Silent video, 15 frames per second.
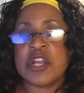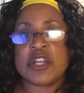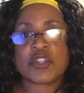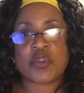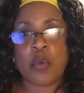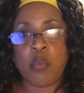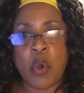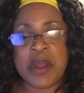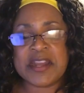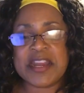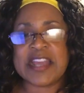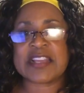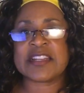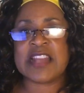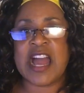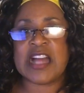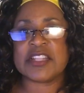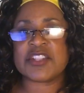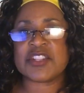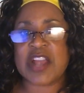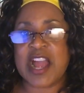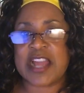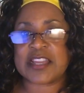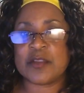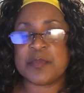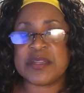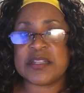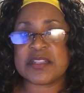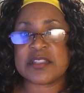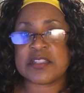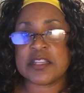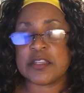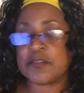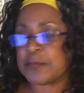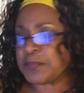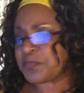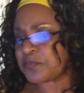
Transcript: So one, acknowledge I can be deceived.